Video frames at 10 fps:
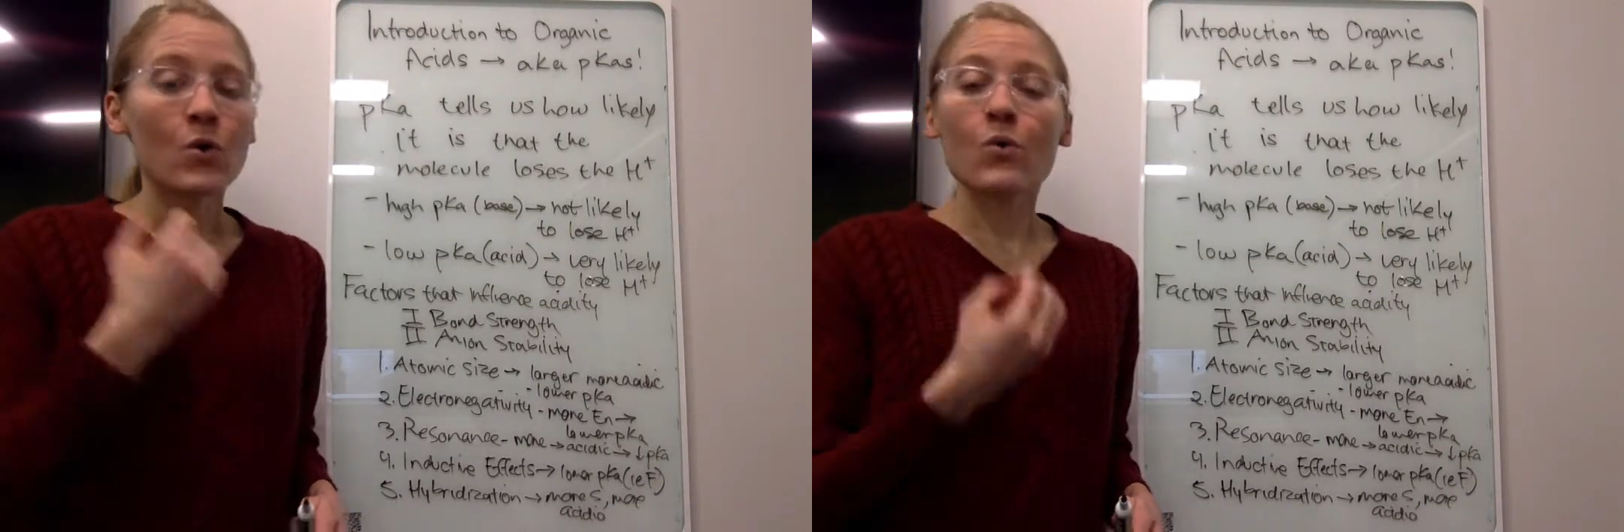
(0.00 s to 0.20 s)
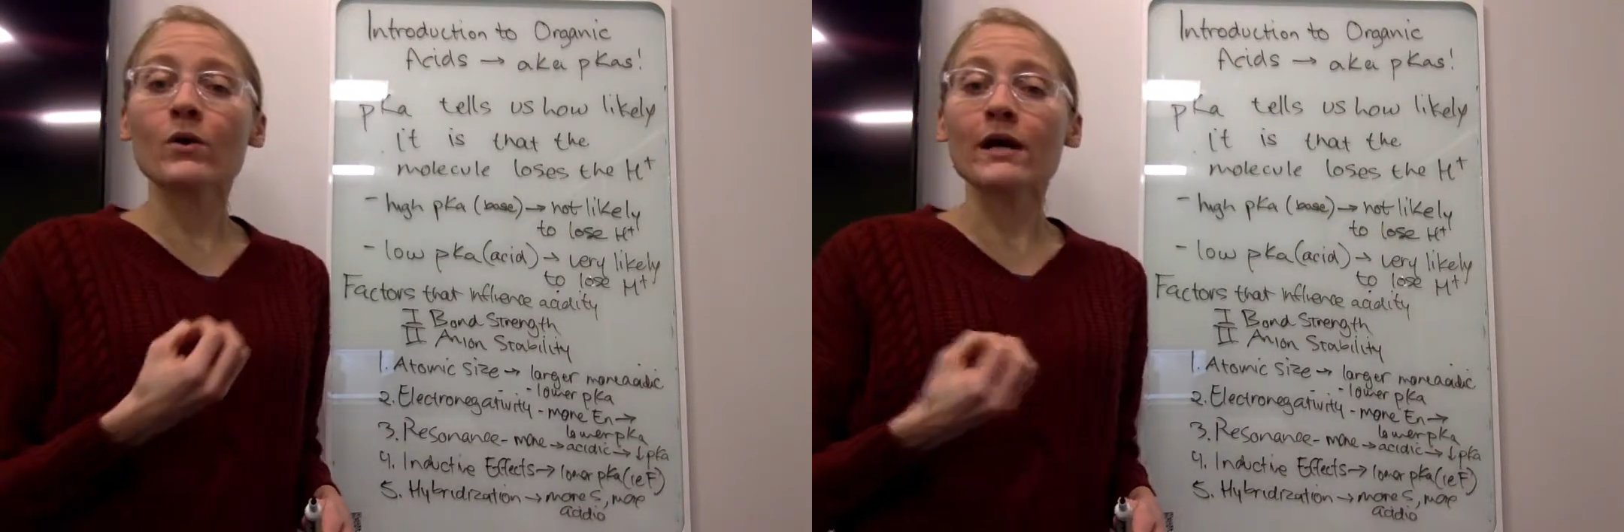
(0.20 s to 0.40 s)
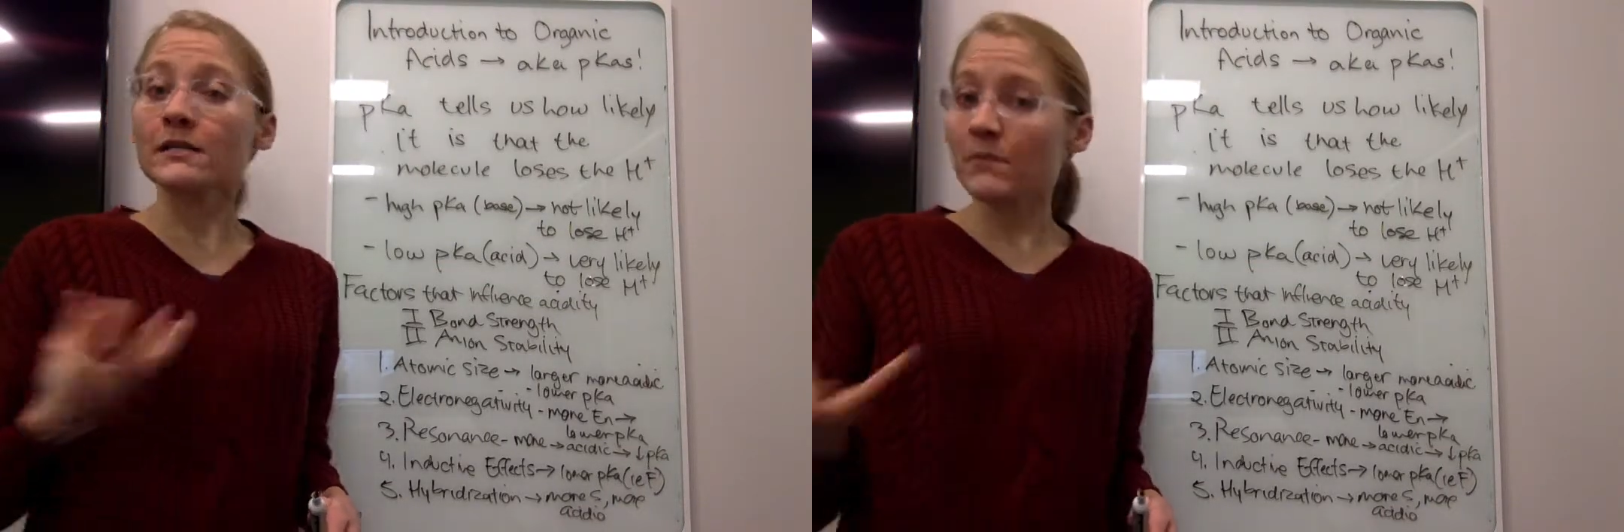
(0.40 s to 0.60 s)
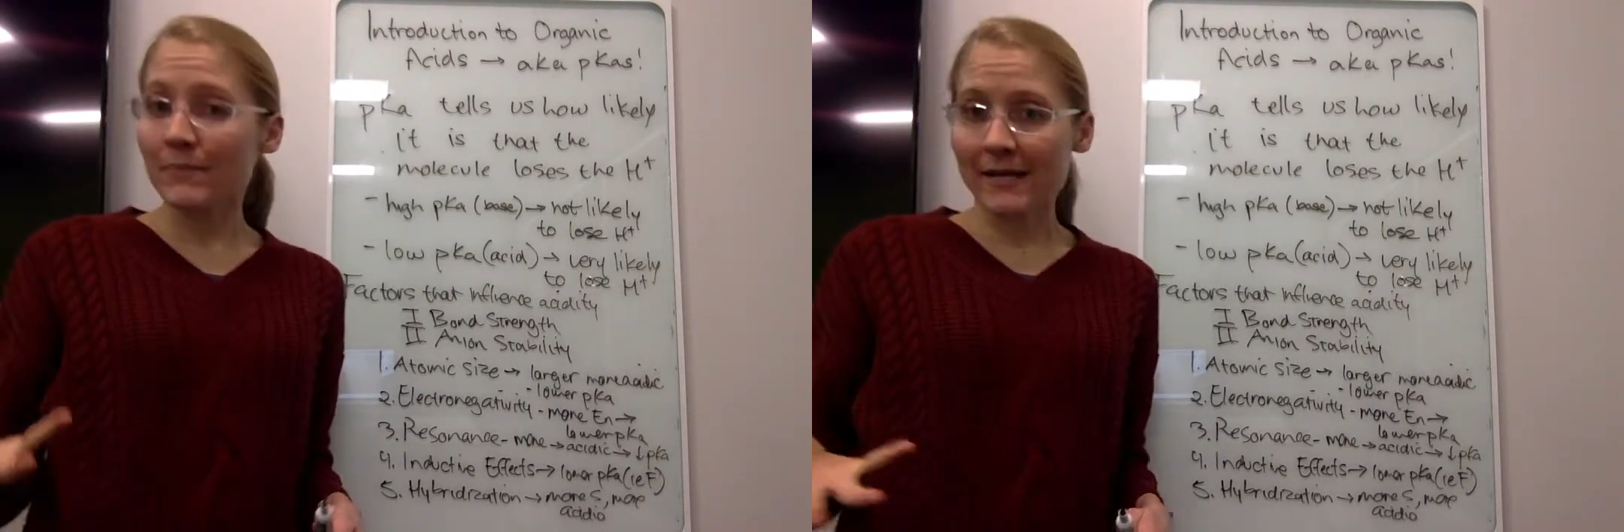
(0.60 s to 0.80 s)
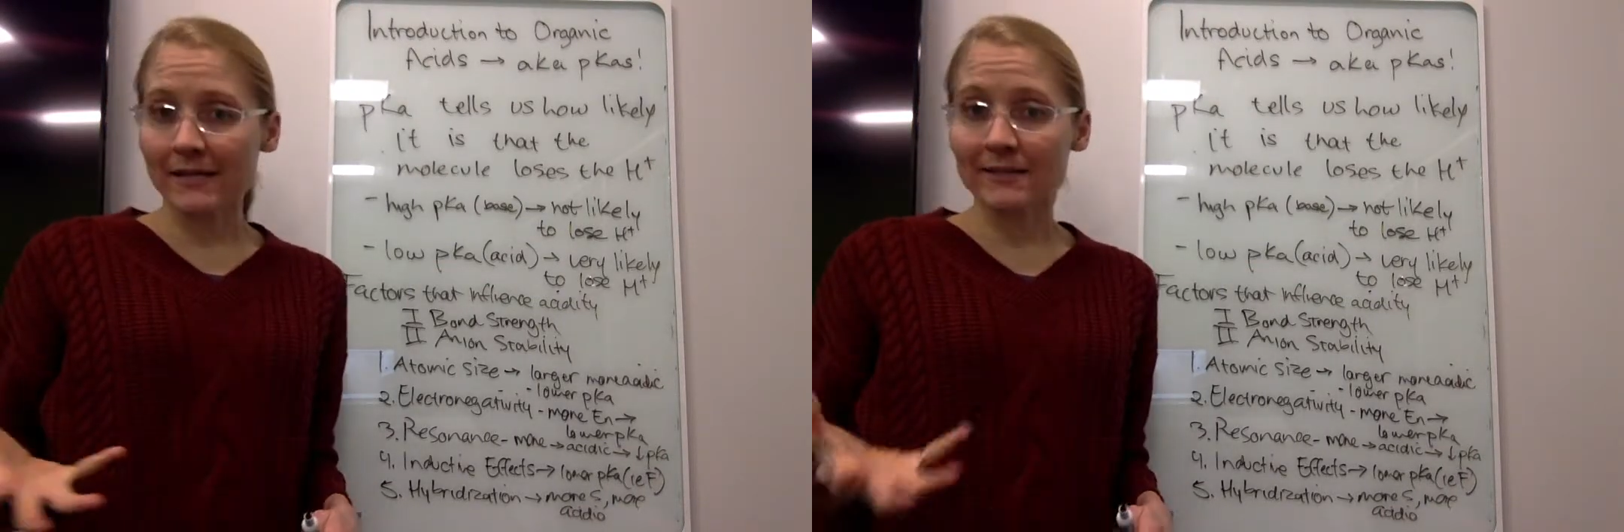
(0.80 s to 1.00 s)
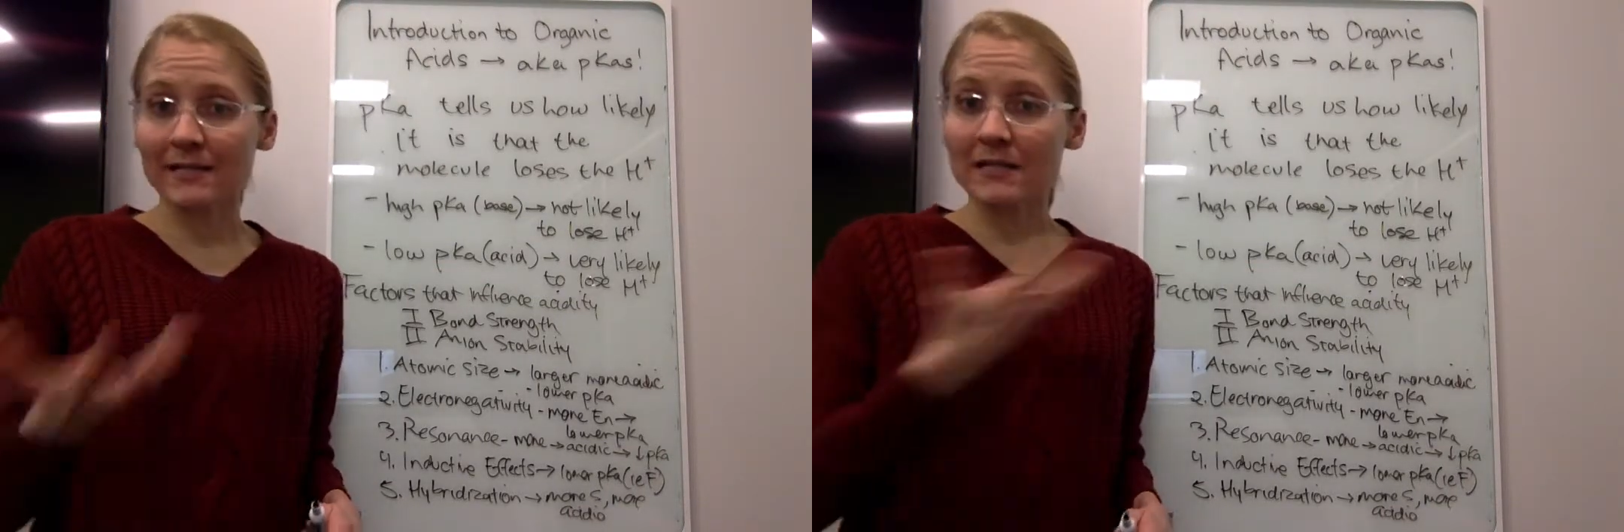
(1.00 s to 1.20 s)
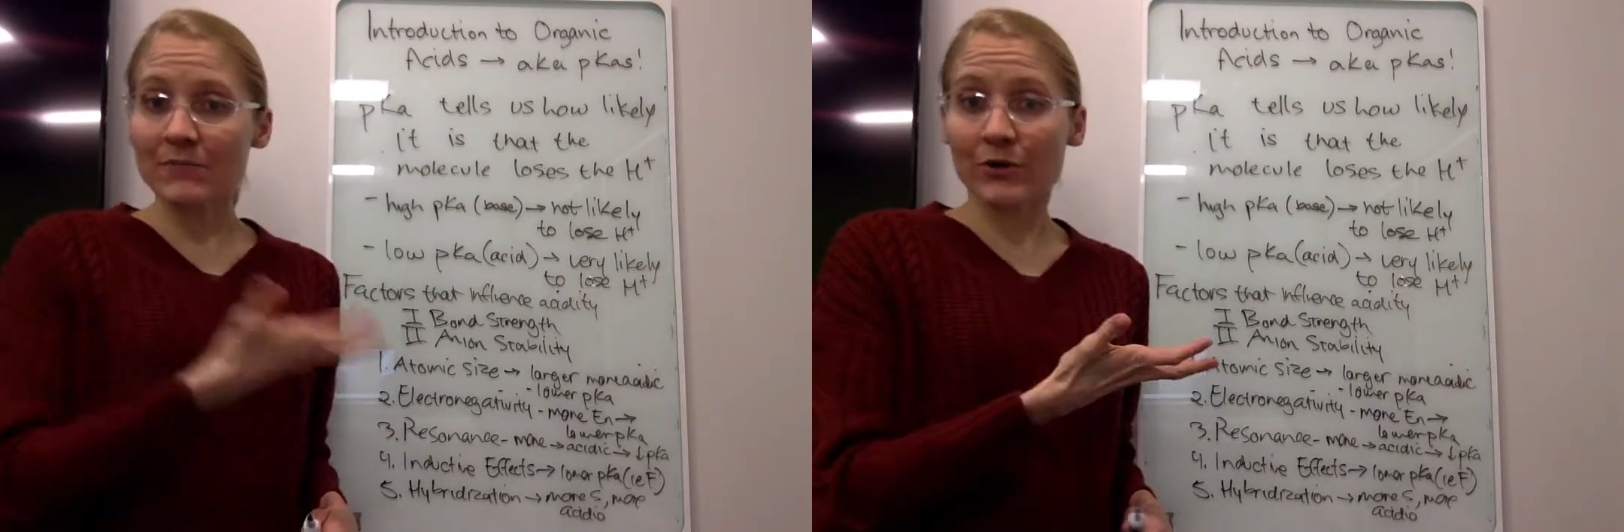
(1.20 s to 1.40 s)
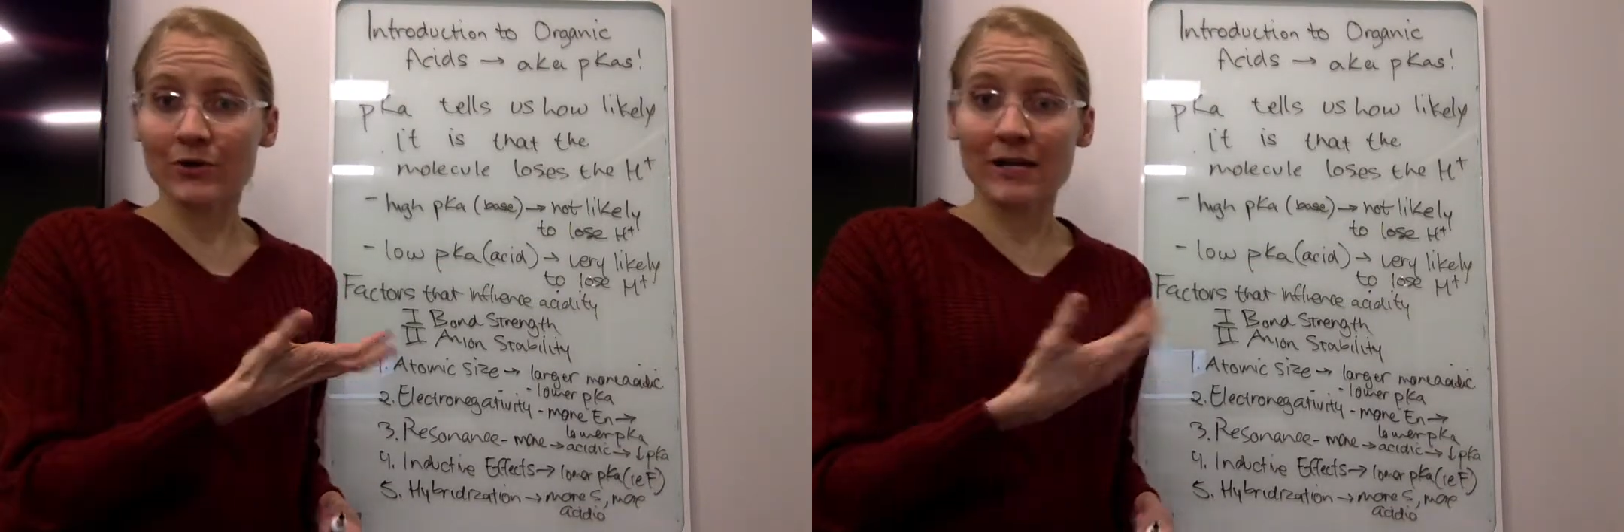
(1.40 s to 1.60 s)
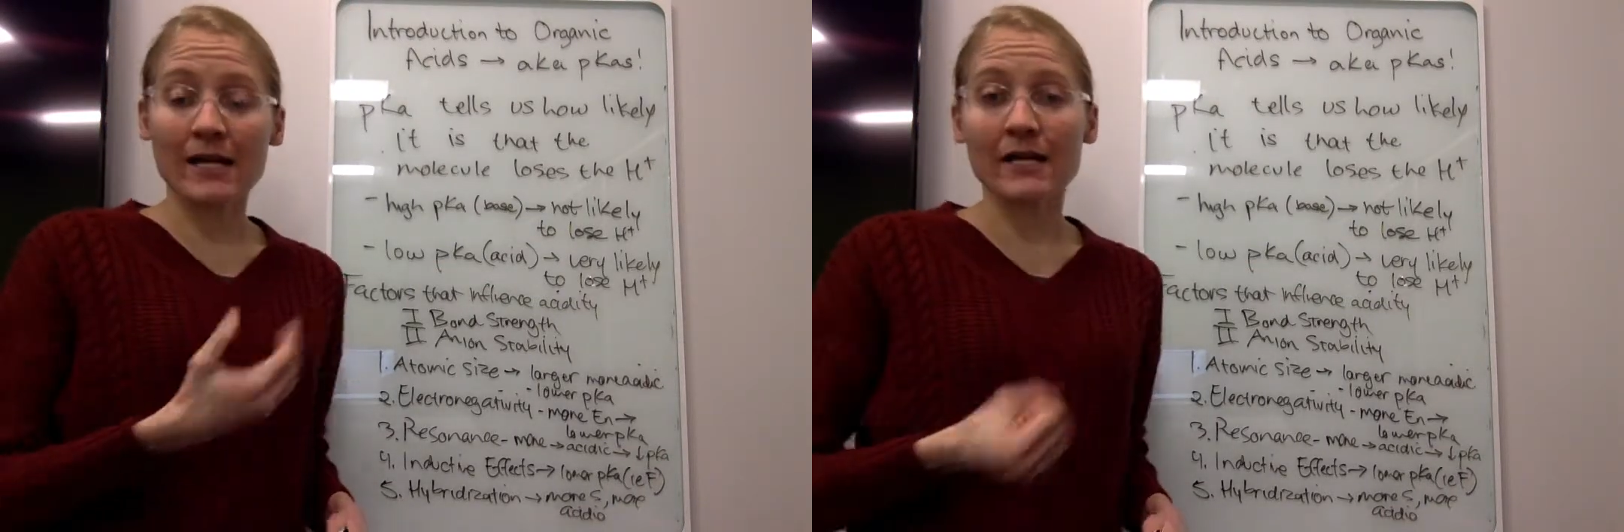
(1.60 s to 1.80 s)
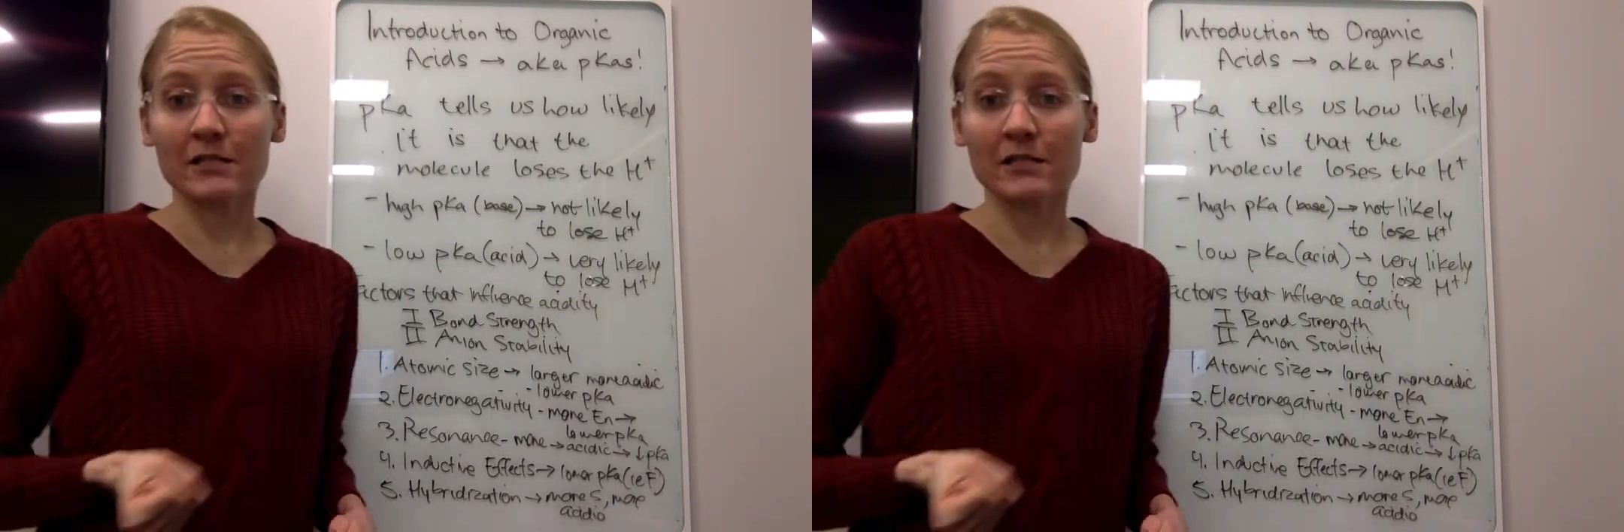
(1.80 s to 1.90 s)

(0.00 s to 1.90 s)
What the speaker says: or as a base to deprotonate